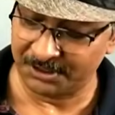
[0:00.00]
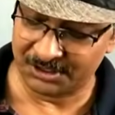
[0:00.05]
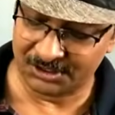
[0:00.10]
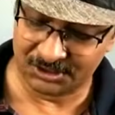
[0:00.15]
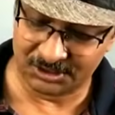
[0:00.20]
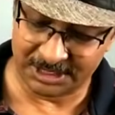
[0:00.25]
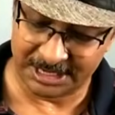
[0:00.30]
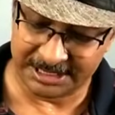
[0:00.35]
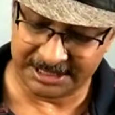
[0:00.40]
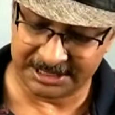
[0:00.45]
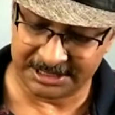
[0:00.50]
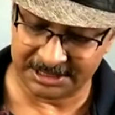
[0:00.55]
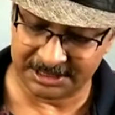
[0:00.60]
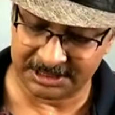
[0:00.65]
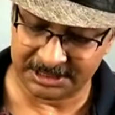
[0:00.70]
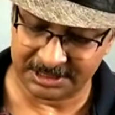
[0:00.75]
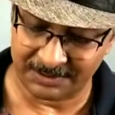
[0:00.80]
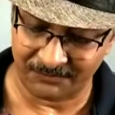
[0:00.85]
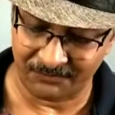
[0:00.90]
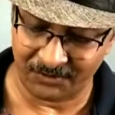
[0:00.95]
the center,
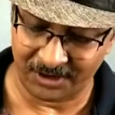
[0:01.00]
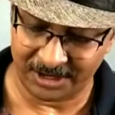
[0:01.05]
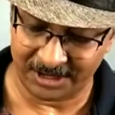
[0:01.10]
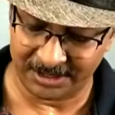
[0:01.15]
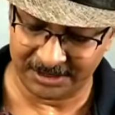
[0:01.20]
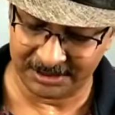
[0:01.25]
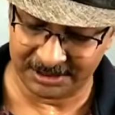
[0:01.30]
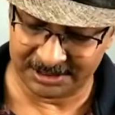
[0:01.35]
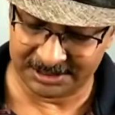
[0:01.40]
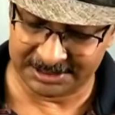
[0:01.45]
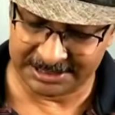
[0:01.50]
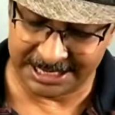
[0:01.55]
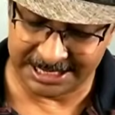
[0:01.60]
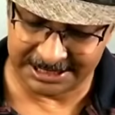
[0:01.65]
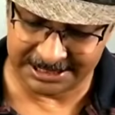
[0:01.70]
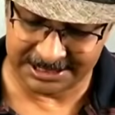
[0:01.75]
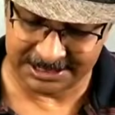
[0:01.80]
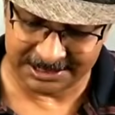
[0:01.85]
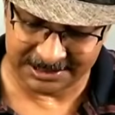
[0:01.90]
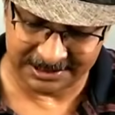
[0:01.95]
somewhere in the
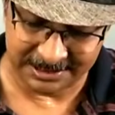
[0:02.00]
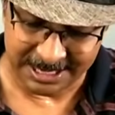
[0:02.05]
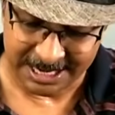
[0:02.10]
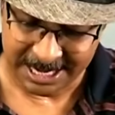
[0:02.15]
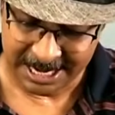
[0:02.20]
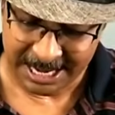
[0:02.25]
center,